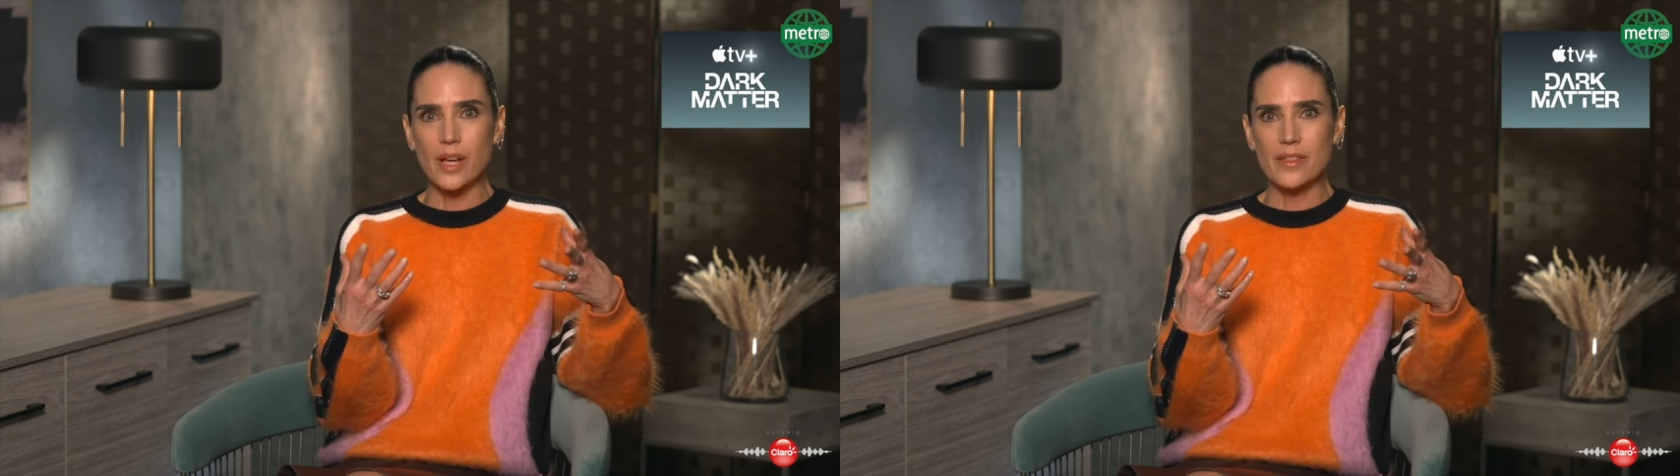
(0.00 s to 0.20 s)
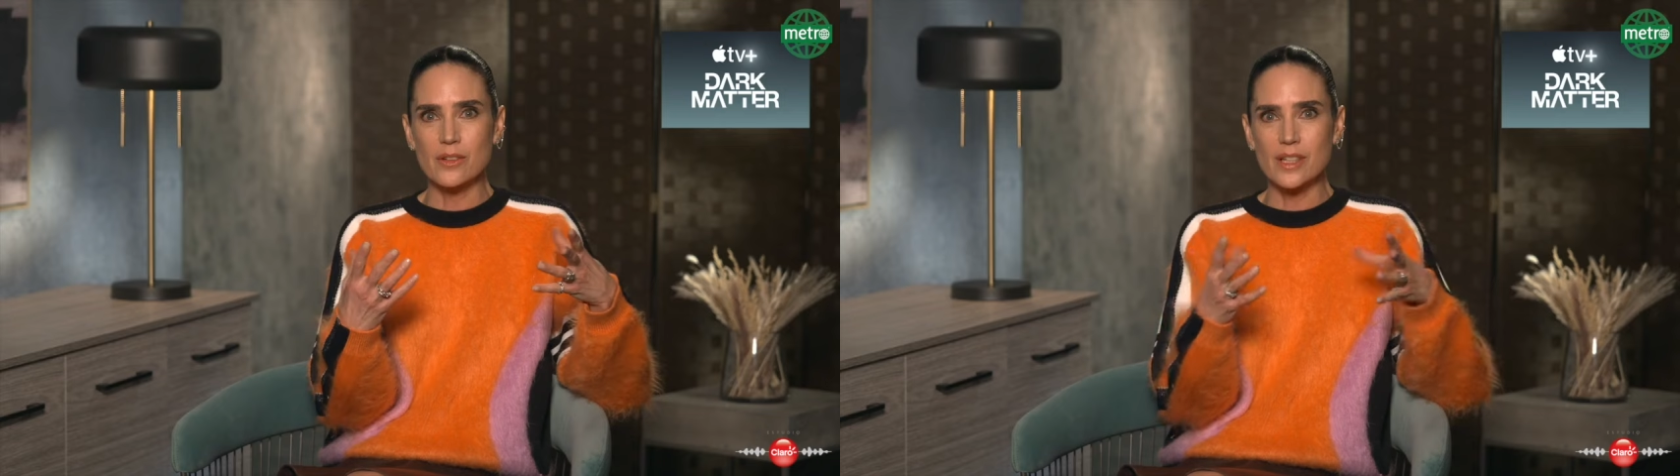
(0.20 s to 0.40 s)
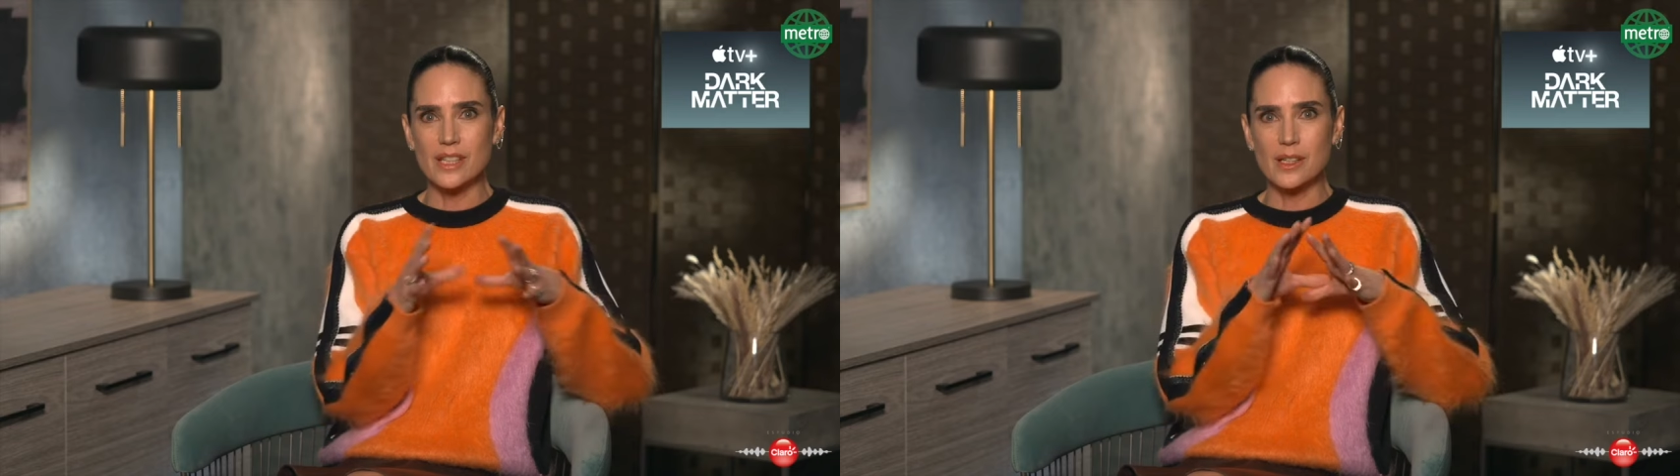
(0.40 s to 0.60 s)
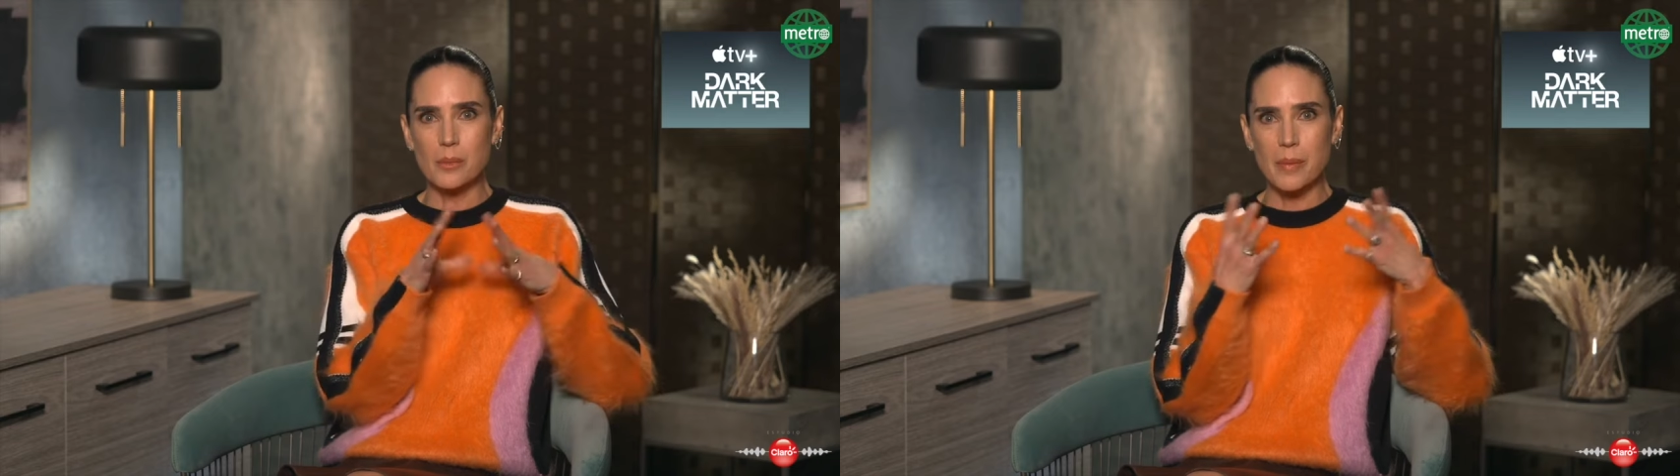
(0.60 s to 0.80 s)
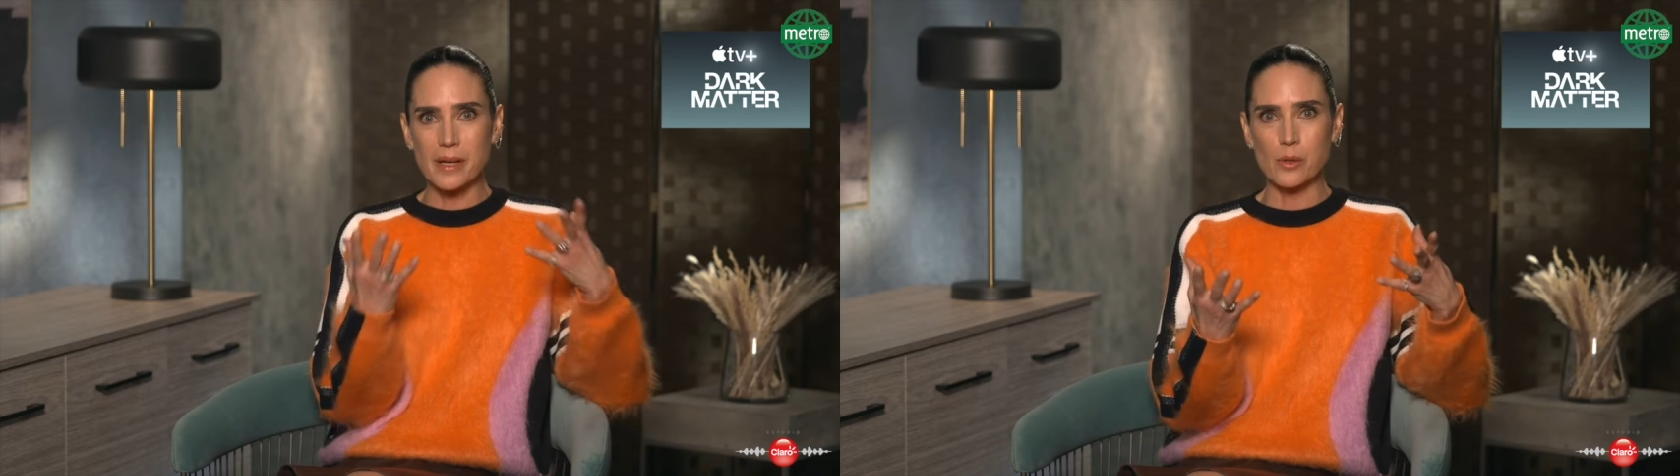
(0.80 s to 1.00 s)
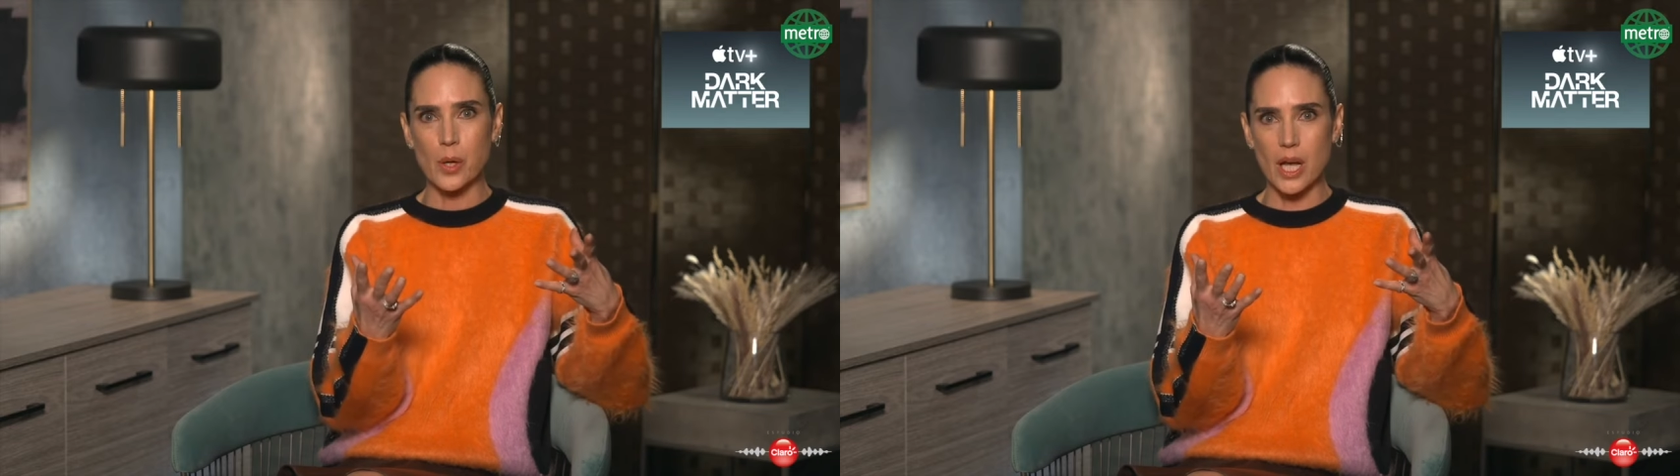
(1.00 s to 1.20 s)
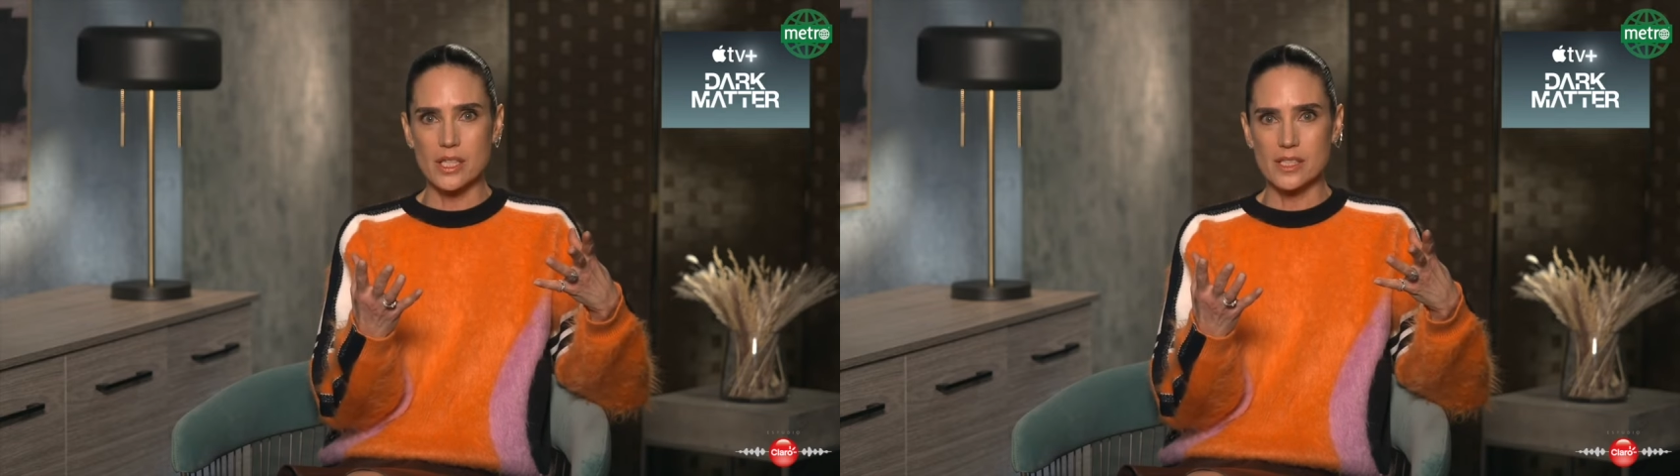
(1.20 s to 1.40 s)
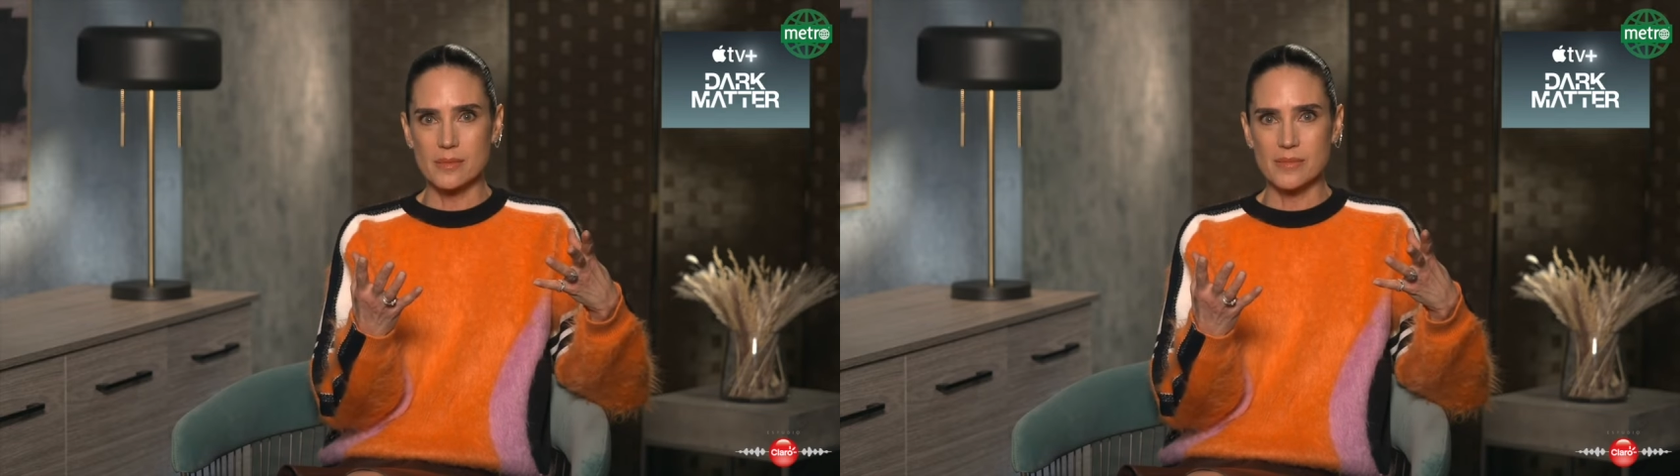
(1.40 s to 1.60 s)
and they're like little
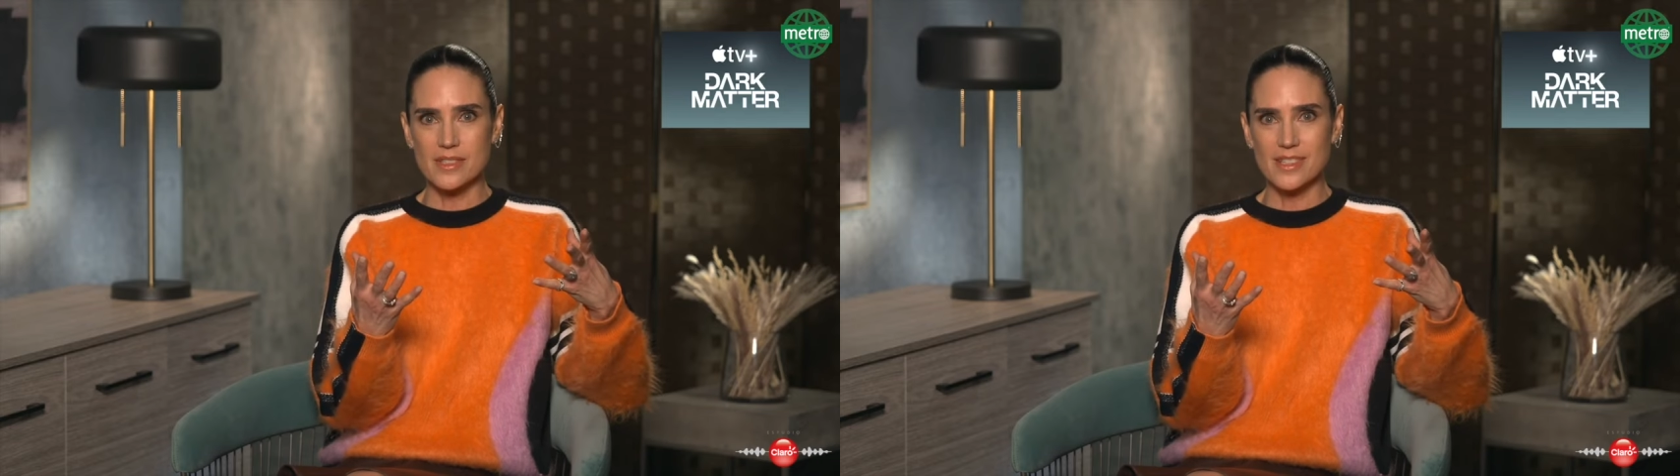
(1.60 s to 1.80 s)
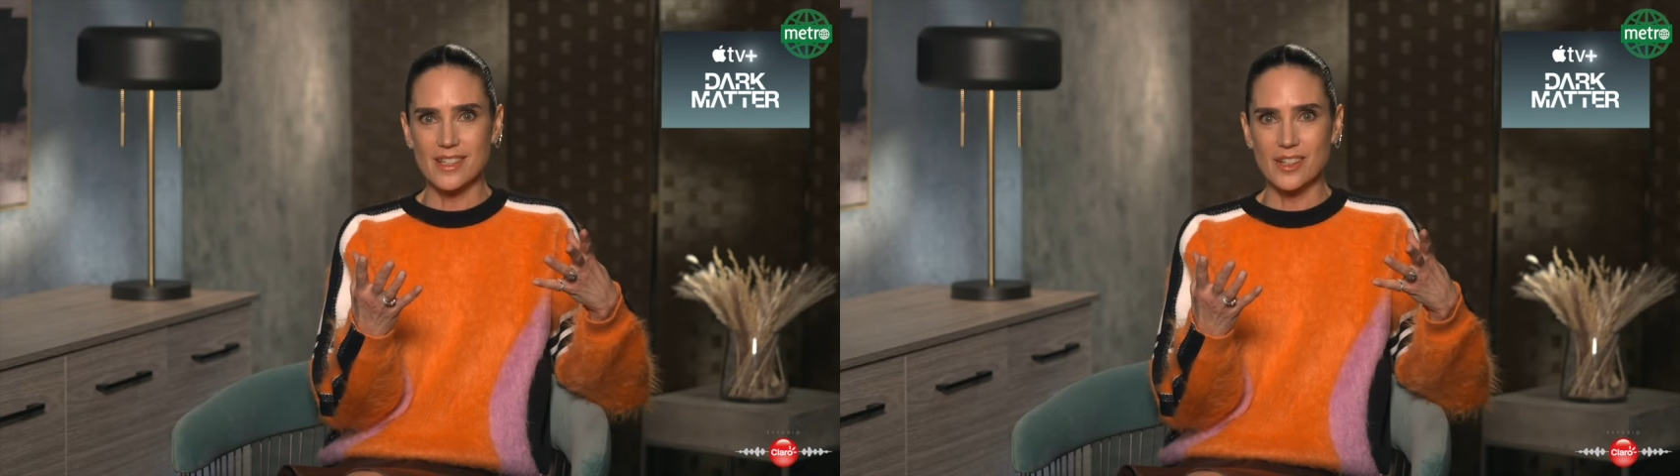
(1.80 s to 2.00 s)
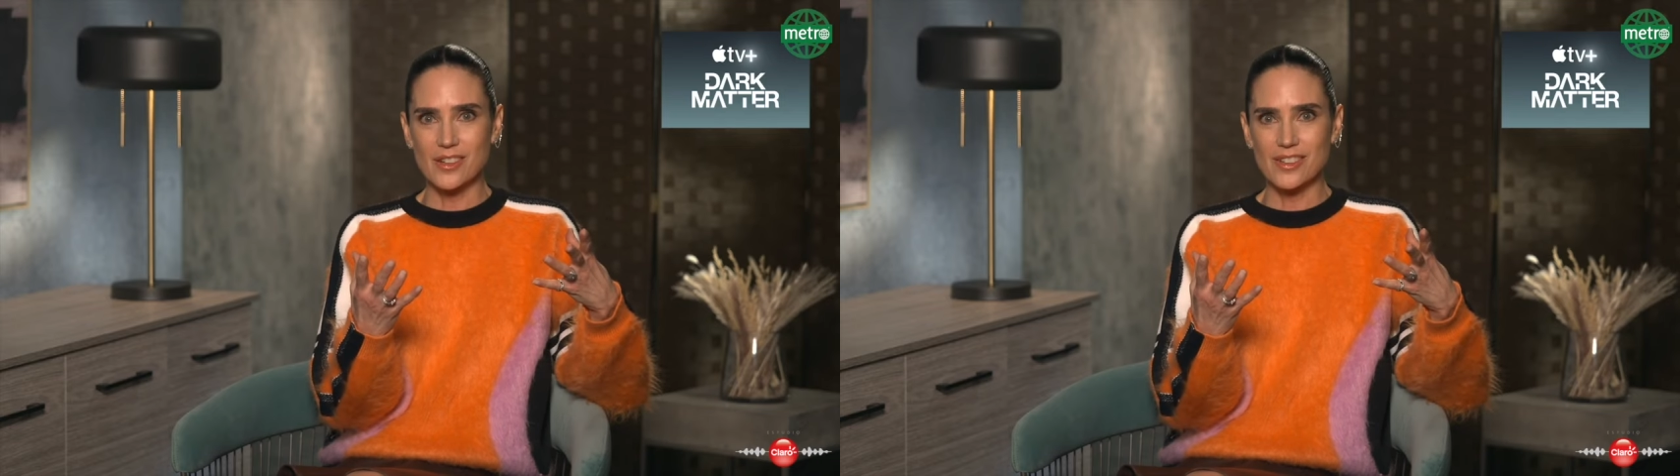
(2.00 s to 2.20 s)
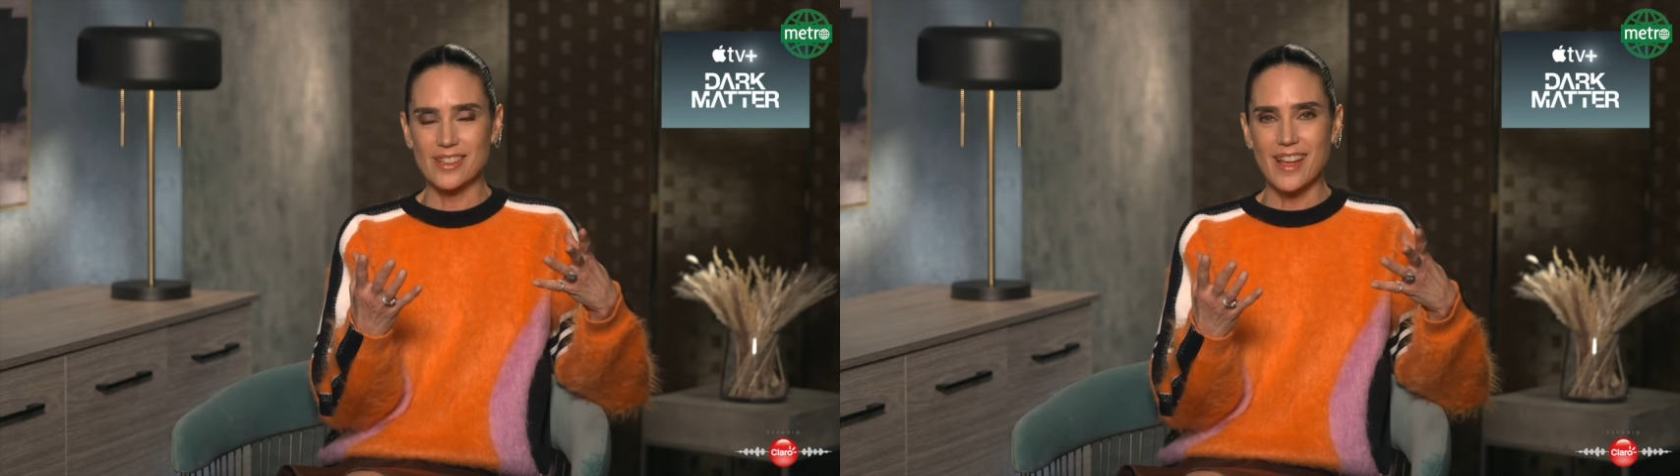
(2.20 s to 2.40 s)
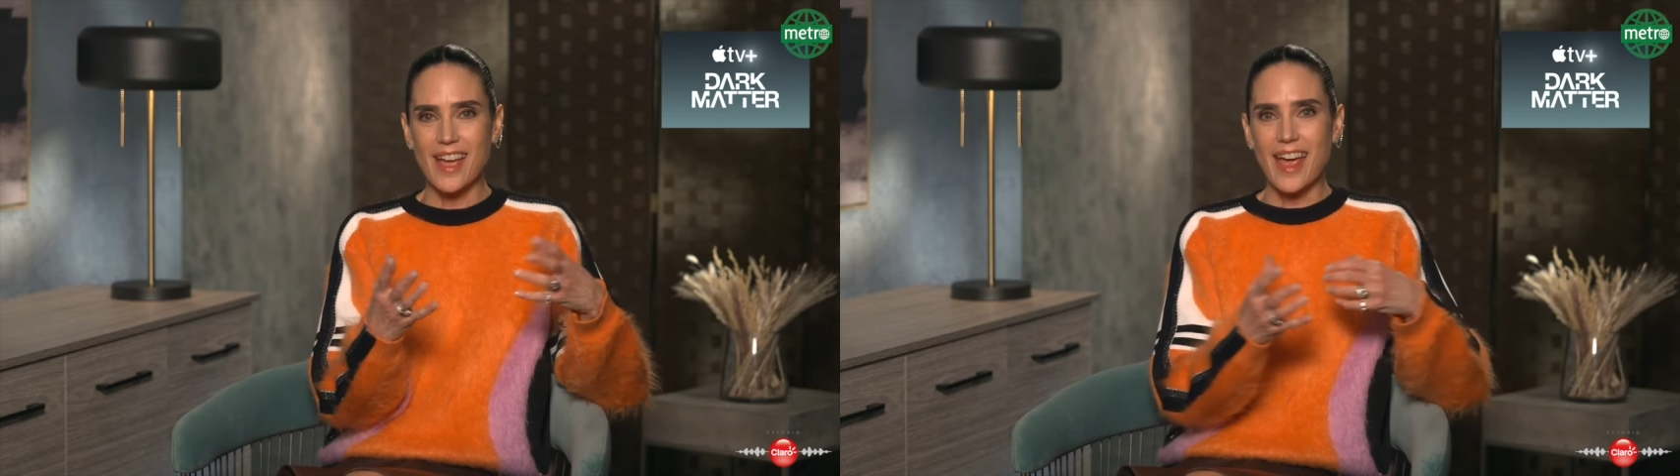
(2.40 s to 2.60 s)
microcosms, you know,